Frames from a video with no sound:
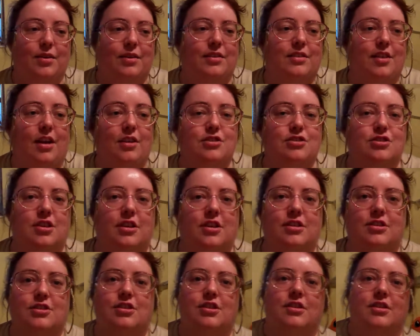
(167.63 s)

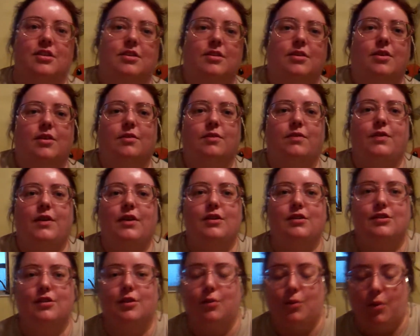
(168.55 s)
I shouldn't
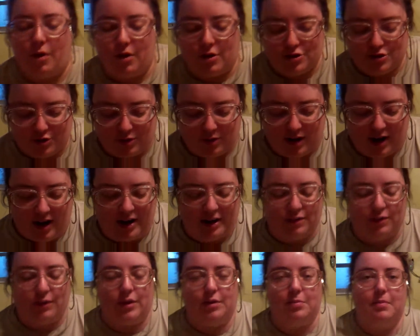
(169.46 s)
confuse the wash
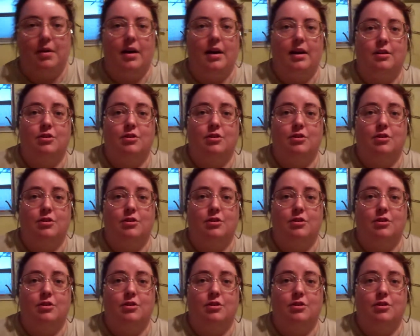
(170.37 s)
rag with my